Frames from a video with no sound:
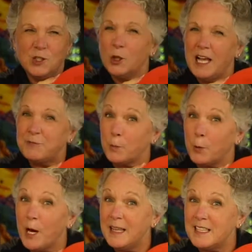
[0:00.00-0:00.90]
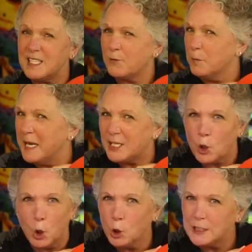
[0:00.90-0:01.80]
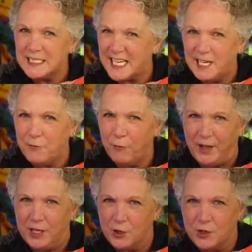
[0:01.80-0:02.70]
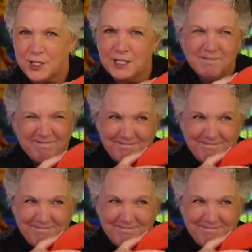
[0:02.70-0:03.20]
You'll have to pry this from my cold, dead fingers.